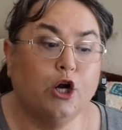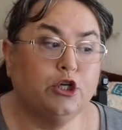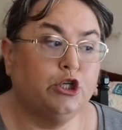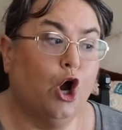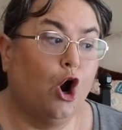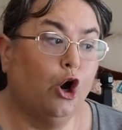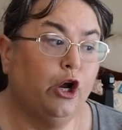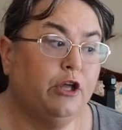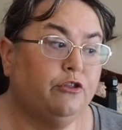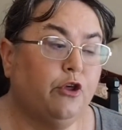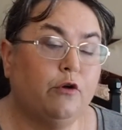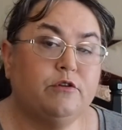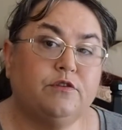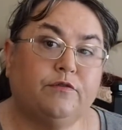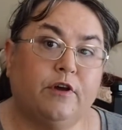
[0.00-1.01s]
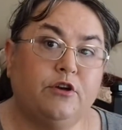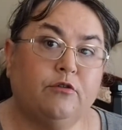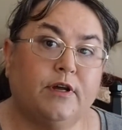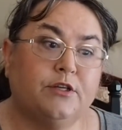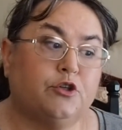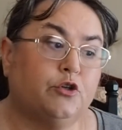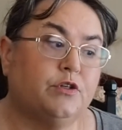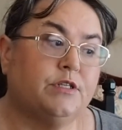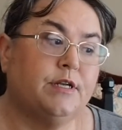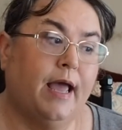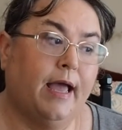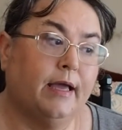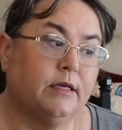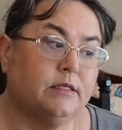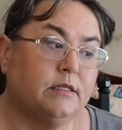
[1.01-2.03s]
Target those fundraisers
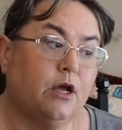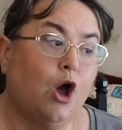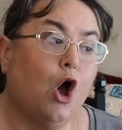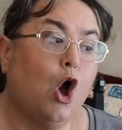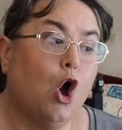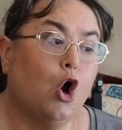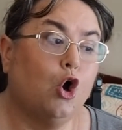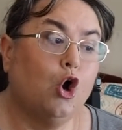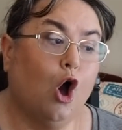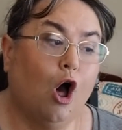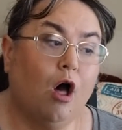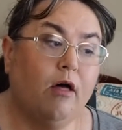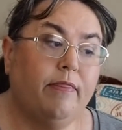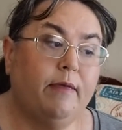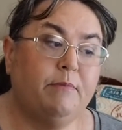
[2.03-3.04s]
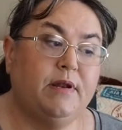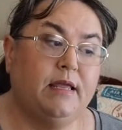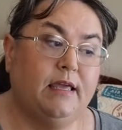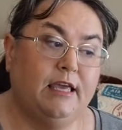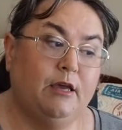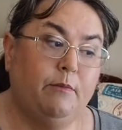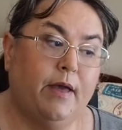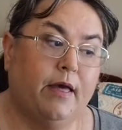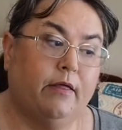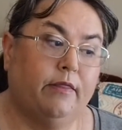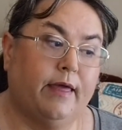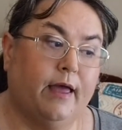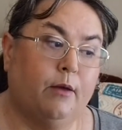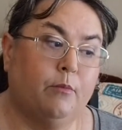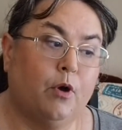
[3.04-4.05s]
next. Call them and email
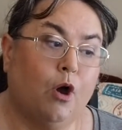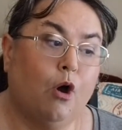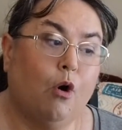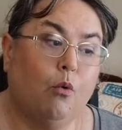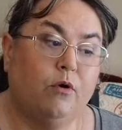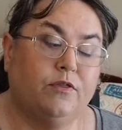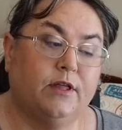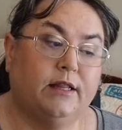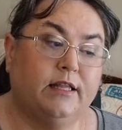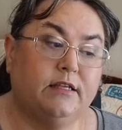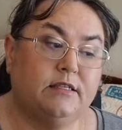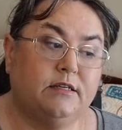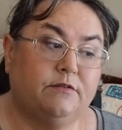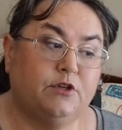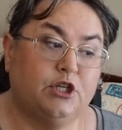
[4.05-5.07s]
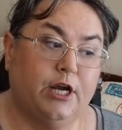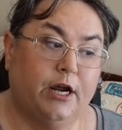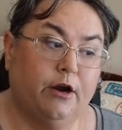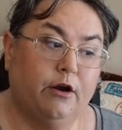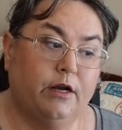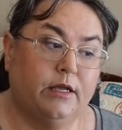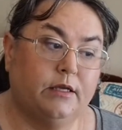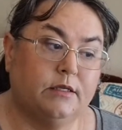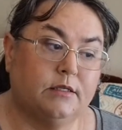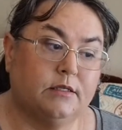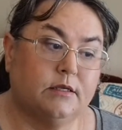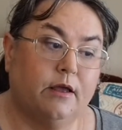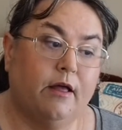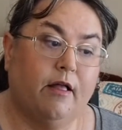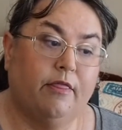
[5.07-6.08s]
them with a list of
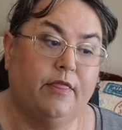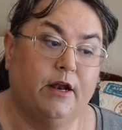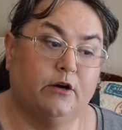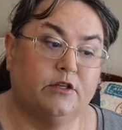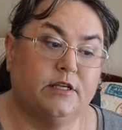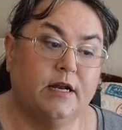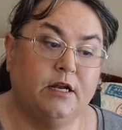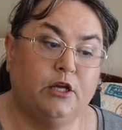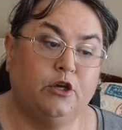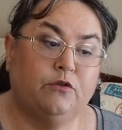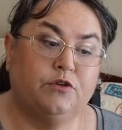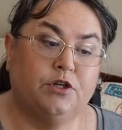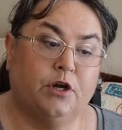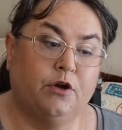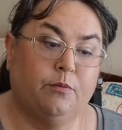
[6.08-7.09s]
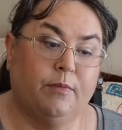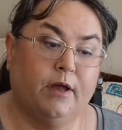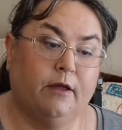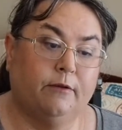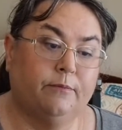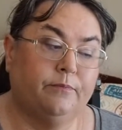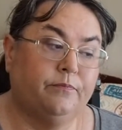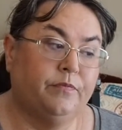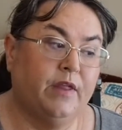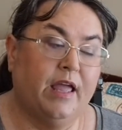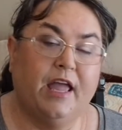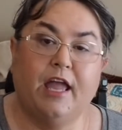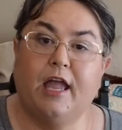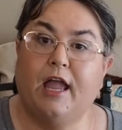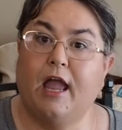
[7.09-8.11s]
charities that are sending you junk mail.
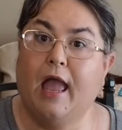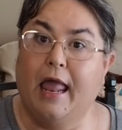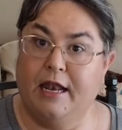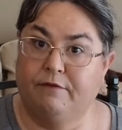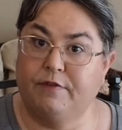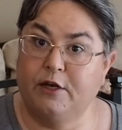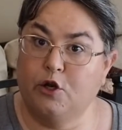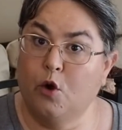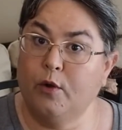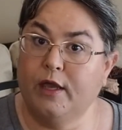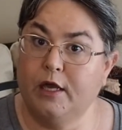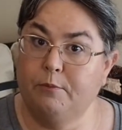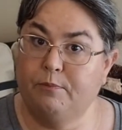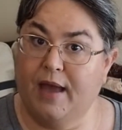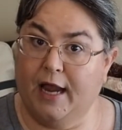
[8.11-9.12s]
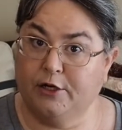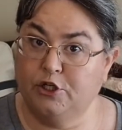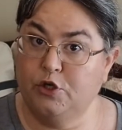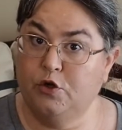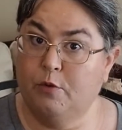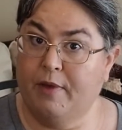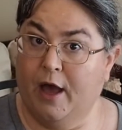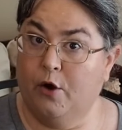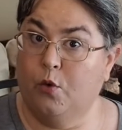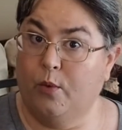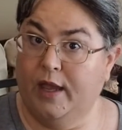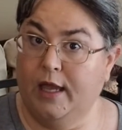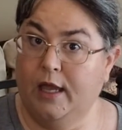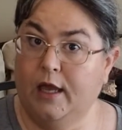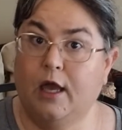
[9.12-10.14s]
And if they don't get back to you in about a
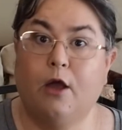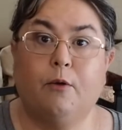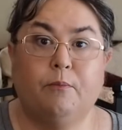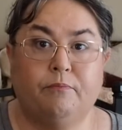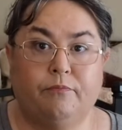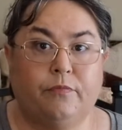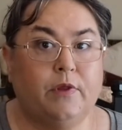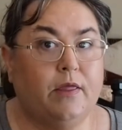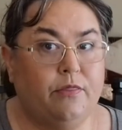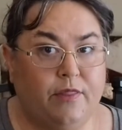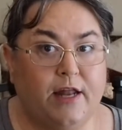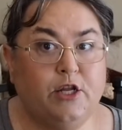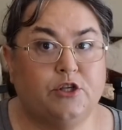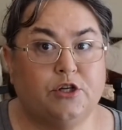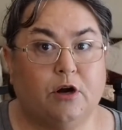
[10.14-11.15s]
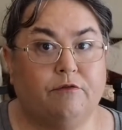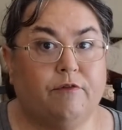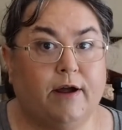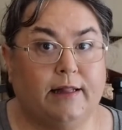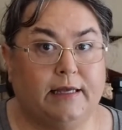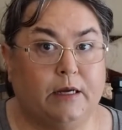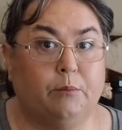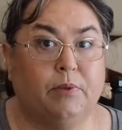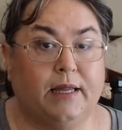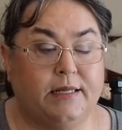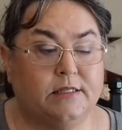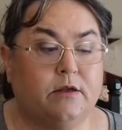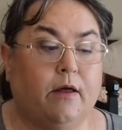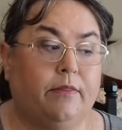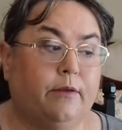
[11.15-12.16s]
week, then you start filing
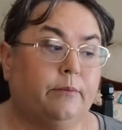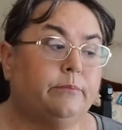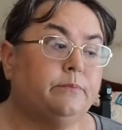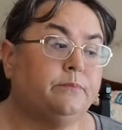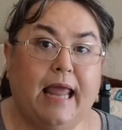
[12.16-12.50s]
complaints on them.